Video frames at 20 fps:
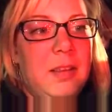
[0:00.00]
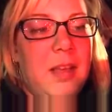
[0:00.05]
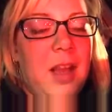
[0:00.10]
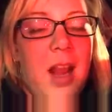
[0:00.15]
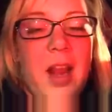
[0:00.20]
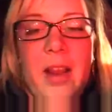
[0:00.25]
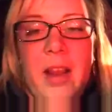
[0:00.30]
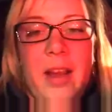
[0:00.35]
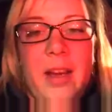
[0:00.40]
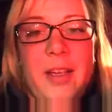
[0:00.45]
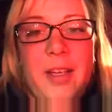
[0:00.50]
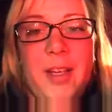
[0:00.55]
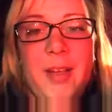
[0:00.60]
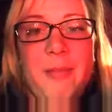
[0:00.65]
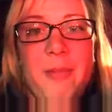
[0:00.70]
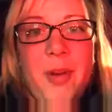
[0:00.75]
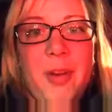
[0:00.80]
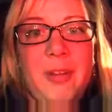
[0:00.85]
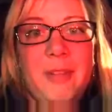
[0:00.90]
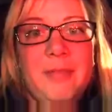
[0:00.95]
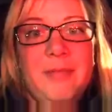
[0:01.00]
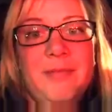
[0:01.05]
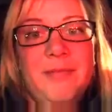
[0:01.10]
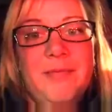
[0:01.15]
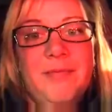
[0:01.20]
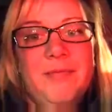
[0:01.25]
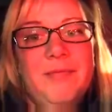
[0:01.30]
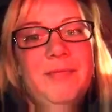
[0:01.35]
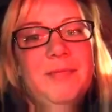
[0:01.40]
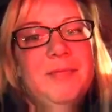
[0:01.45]
had a good one,
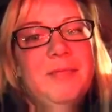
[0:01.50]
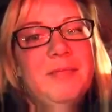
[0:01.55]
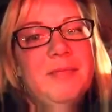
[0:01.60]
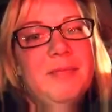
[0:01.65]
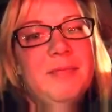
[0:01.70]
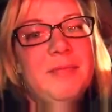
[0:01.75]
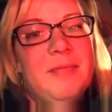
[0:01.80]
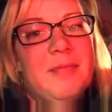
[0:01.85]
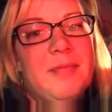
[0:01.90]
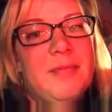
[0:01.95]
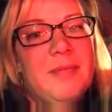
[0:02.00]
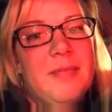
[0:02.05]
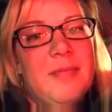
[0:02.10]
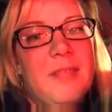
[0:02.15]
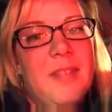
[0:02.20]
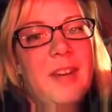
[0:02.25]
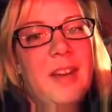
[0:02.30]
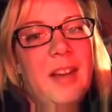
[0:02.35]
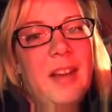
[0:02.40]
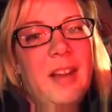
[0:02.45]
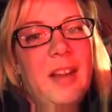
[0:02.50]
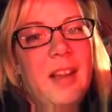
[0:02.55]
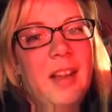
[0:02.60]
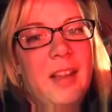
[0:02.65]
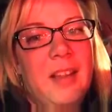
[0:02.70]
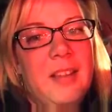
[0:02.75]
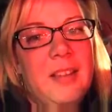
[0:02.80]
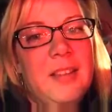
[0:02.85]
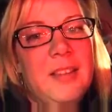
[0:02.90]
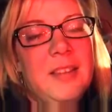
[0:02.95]

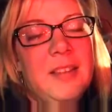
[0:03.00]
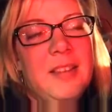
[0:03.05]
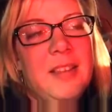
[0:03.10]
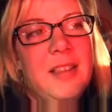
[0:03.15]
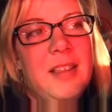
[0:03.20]
and